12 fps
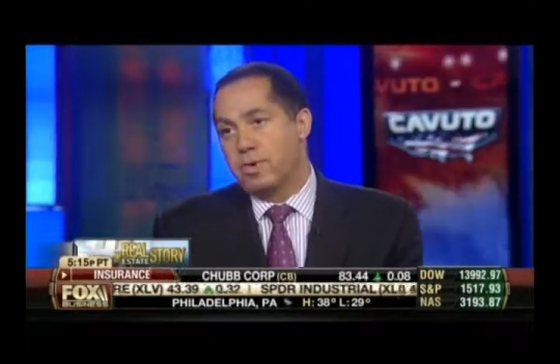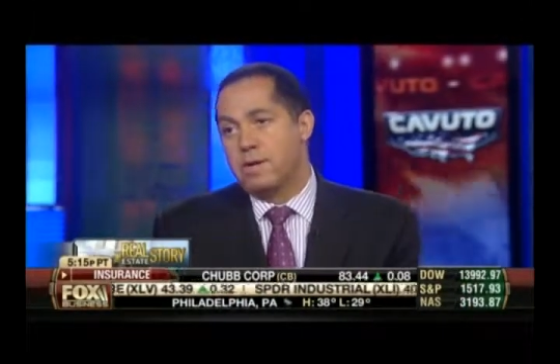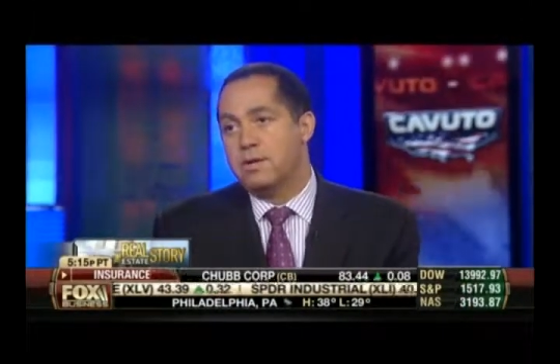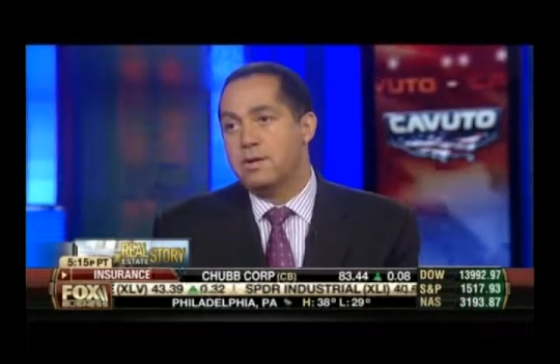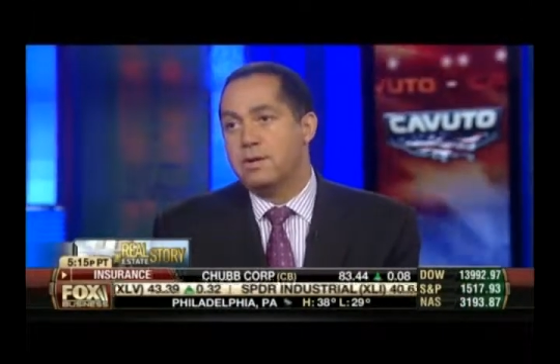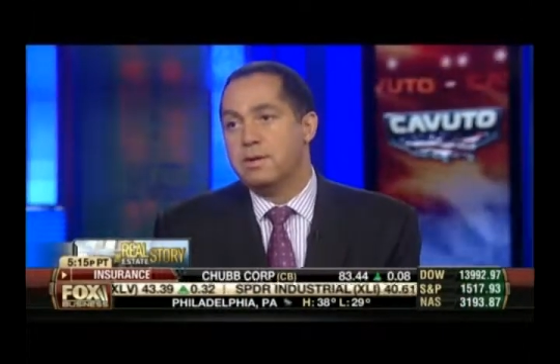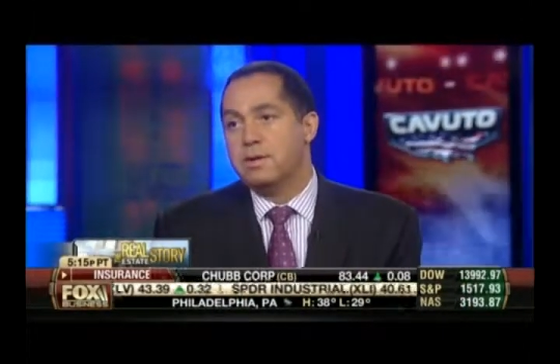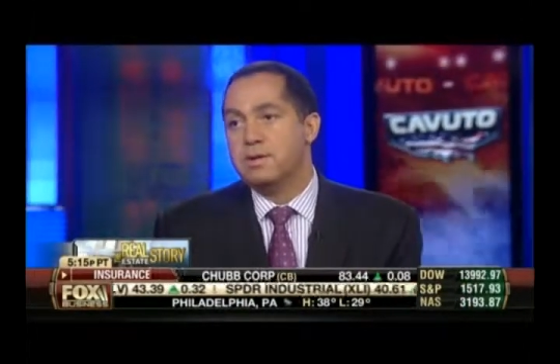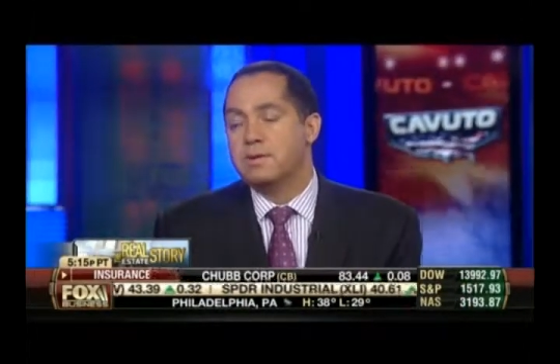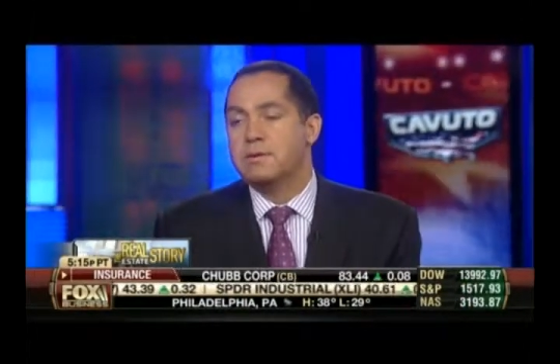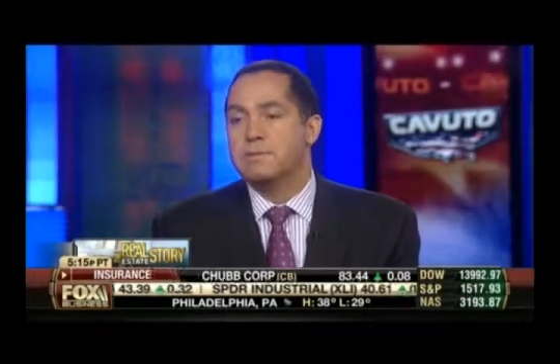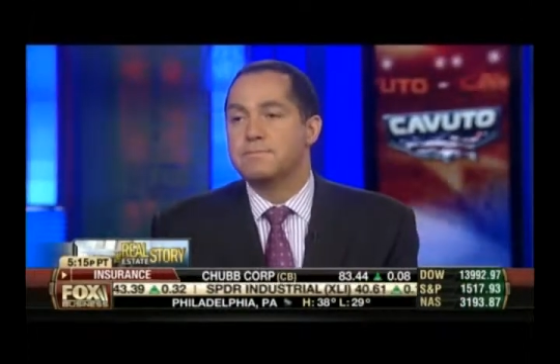Now, Don,
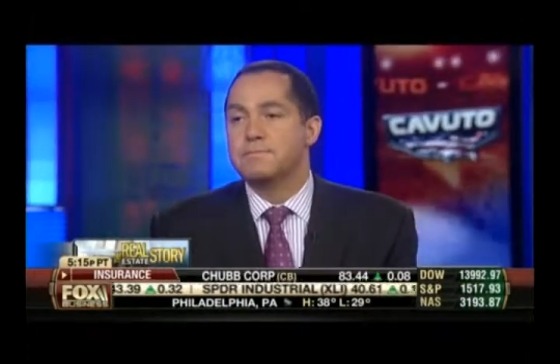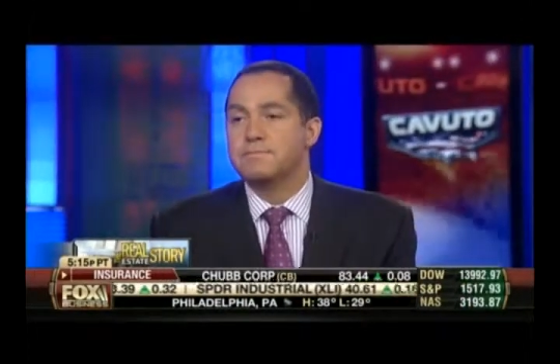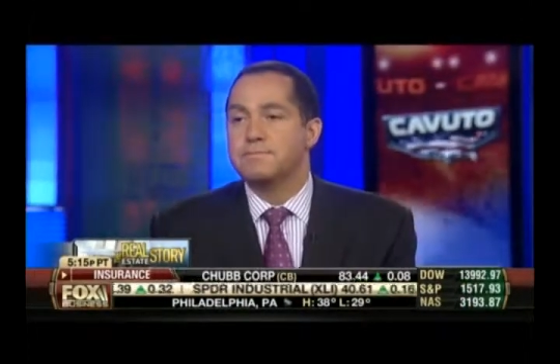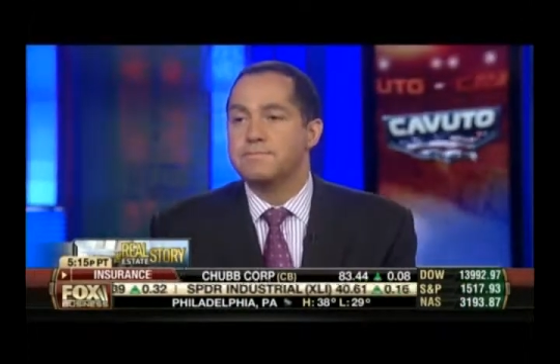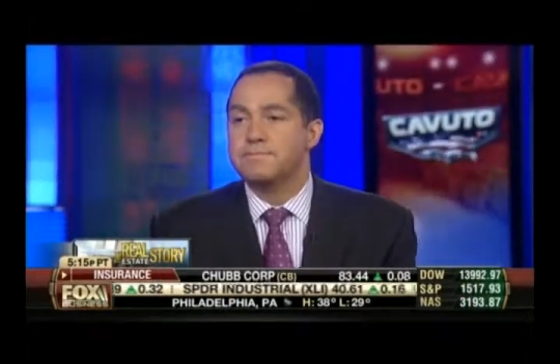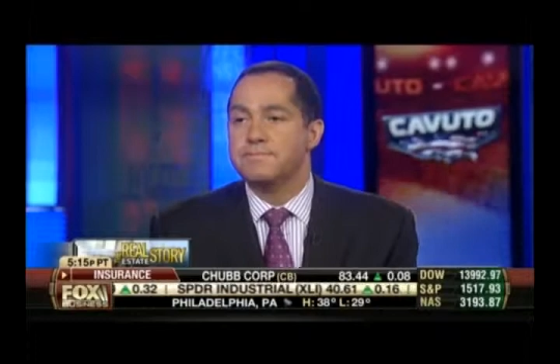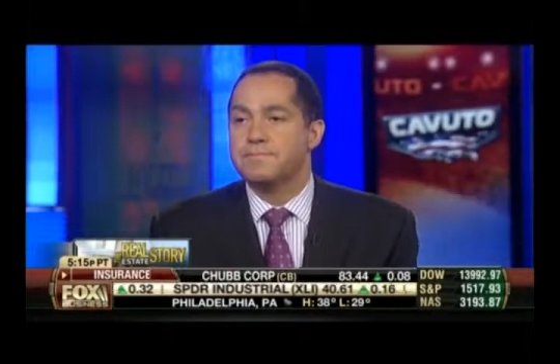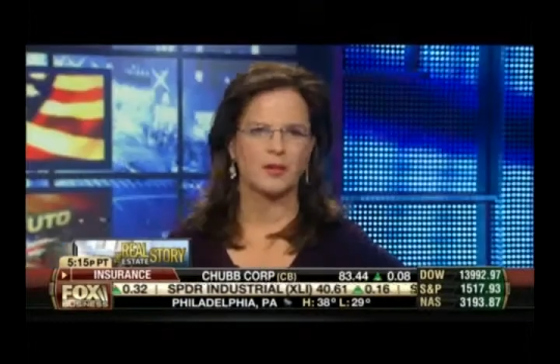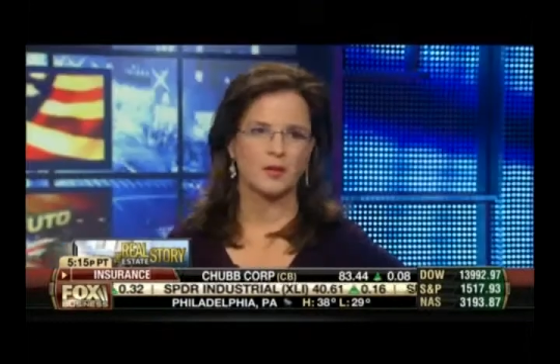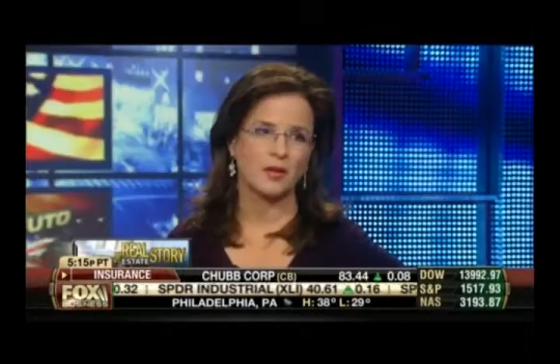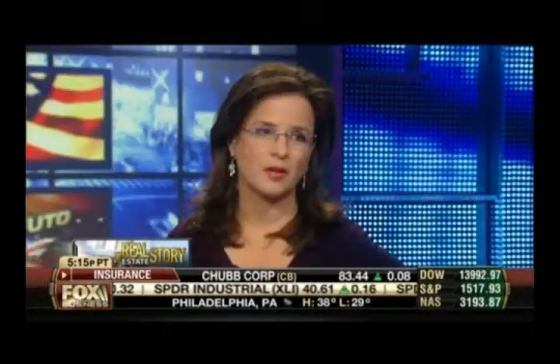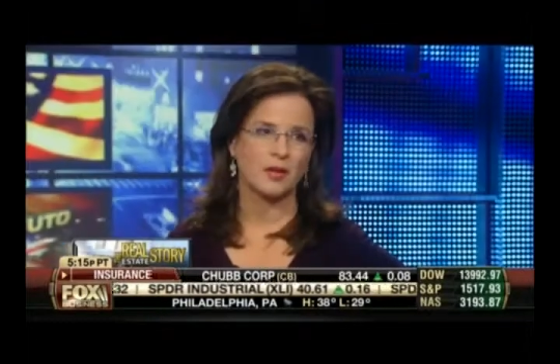isn't it true that you should be
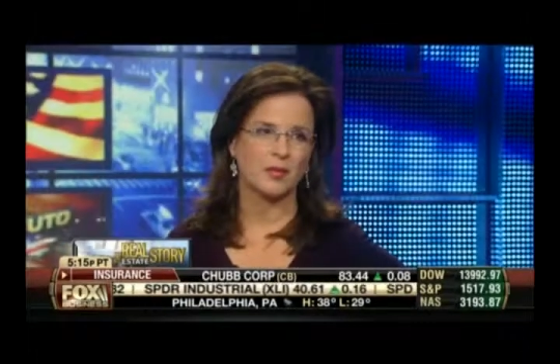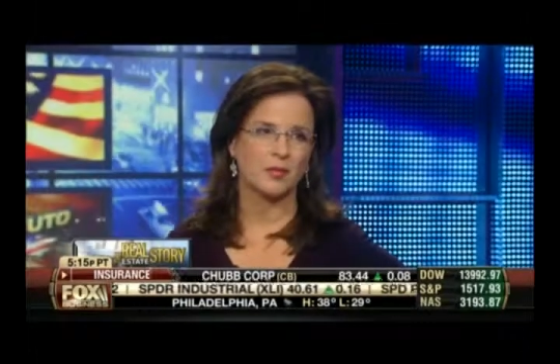looking at